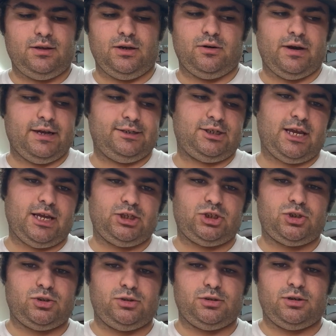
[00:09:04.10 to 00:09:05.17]
know,
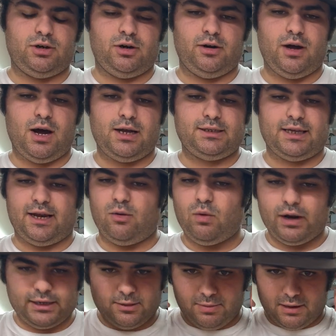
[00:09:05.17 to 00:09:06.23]
educational or not. I don't
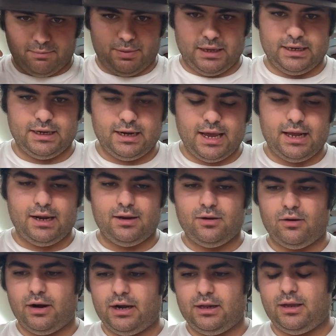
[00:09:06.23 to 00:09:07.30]
want it to be opinionated
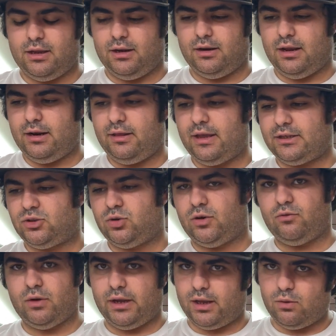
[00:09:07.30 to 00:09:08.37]
or in any of that sort
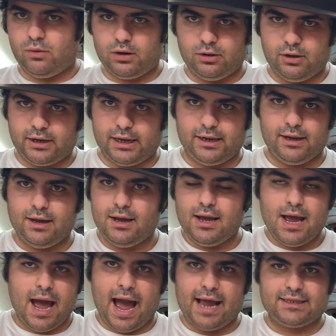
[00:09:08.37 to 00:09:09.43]
of way. I don't want to look at
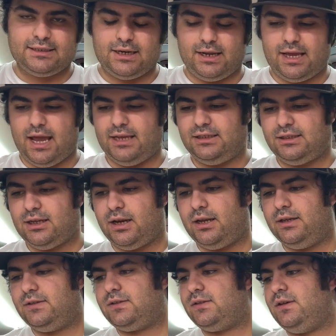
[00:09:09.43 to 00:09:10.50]
accident case
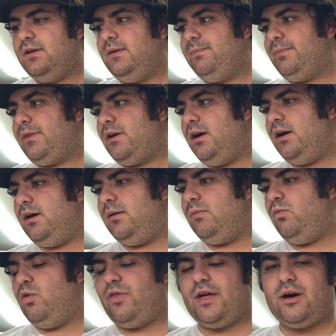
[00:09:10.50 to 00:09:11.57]
studies
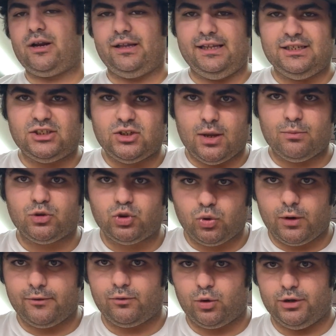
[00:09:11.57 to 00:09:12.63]
without at least some
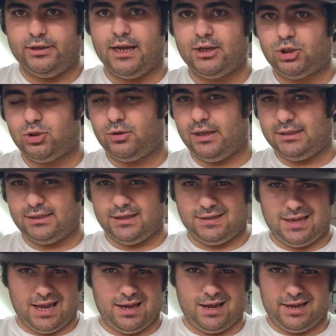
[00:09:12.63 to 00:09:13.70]
sort of credential that
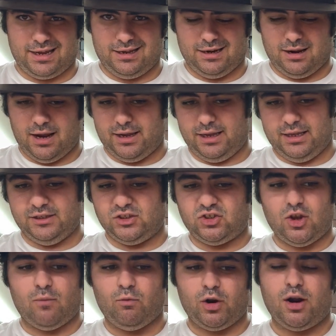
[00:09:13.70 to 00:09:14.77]
says, hey, I can, in
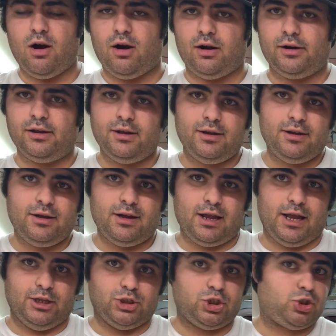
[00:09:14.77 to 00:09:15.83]
some regard,
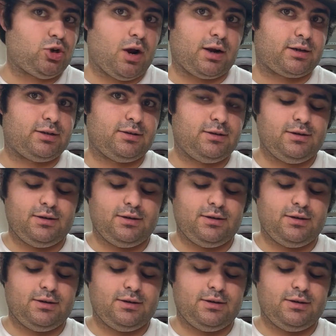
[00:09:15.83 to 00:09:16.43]
instruct